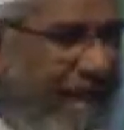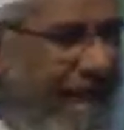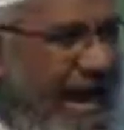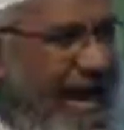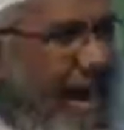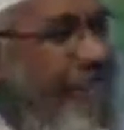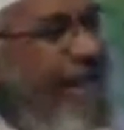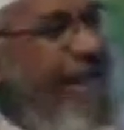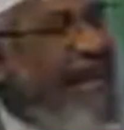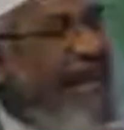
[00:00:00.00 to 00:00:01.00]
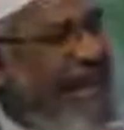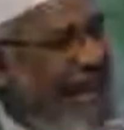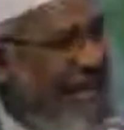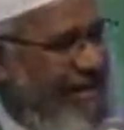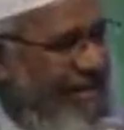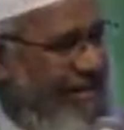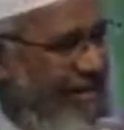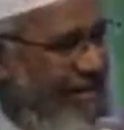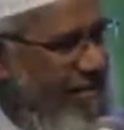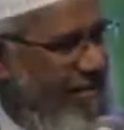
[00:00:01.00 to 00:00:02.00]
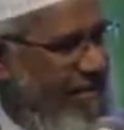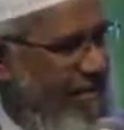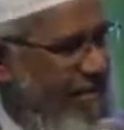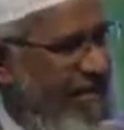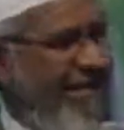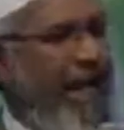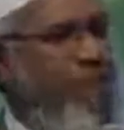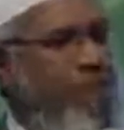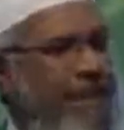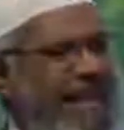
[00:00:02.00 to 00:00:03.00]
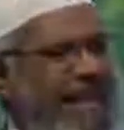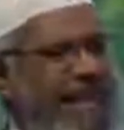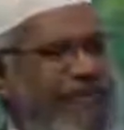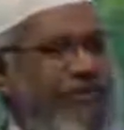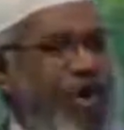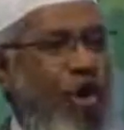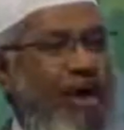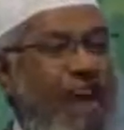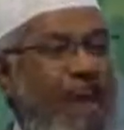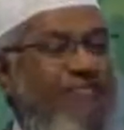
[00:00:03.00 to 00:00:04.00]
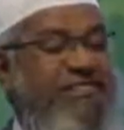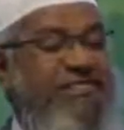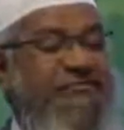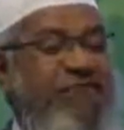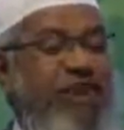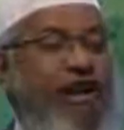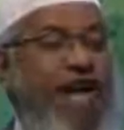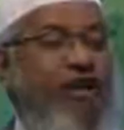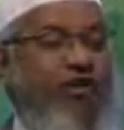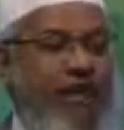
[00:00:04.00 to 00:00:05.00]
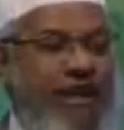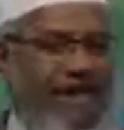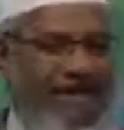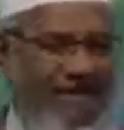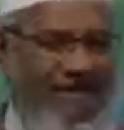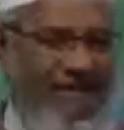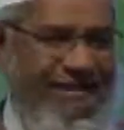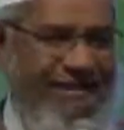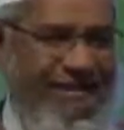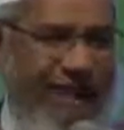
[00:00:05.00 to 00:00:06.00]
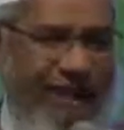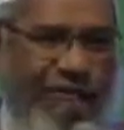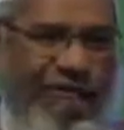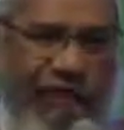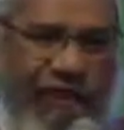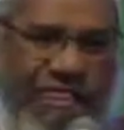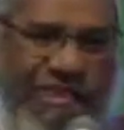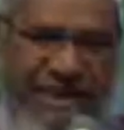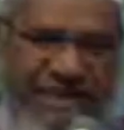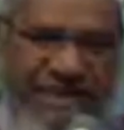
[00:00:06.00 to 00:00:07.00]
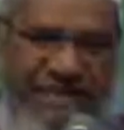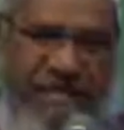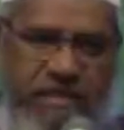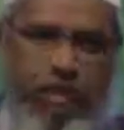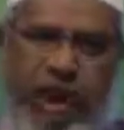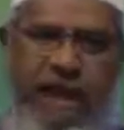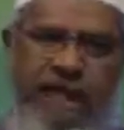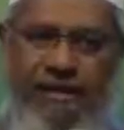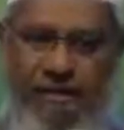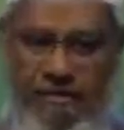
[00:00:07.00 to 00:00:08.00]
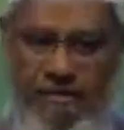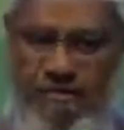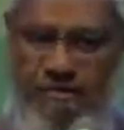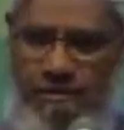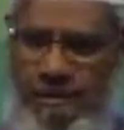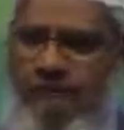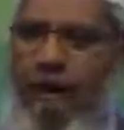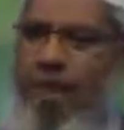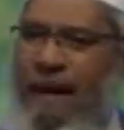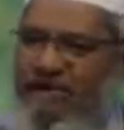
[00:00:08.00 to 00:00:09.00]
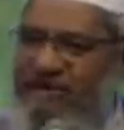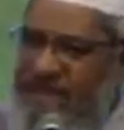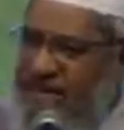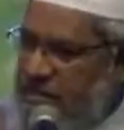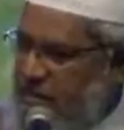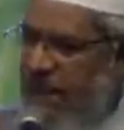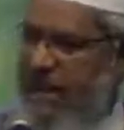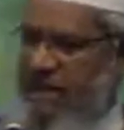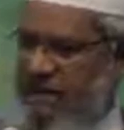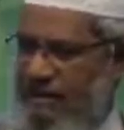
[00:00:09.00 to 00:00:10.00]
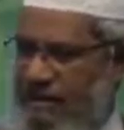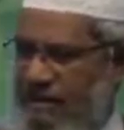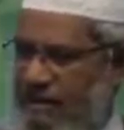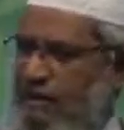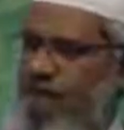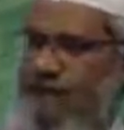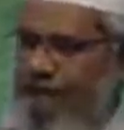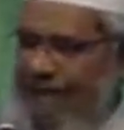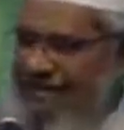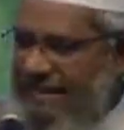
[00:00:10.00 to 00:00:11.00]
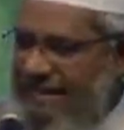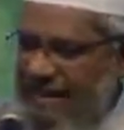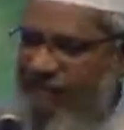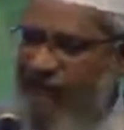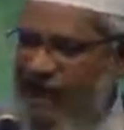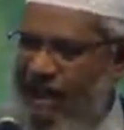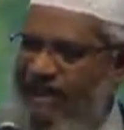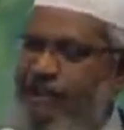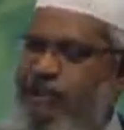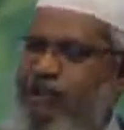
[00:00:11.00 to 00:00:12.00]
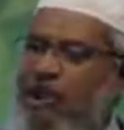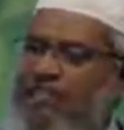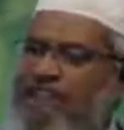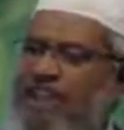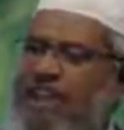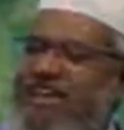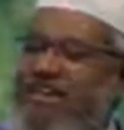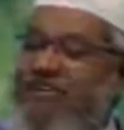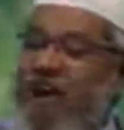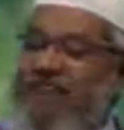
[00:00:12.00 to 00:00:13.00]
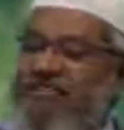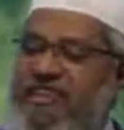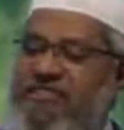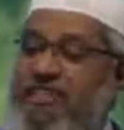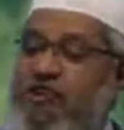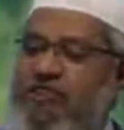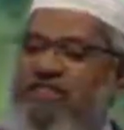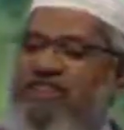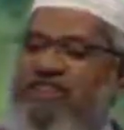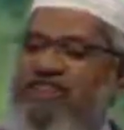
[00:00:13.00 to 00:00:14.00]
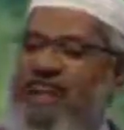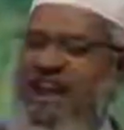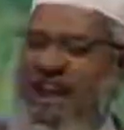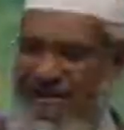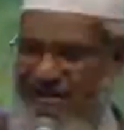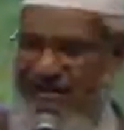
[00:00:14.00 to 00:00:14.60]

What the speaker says: And I'm telling it again. That please don't exchange. What are you doing? For a seat in this world, for power in this world, for wealth in this world, you're exchanging your seat in Jannah.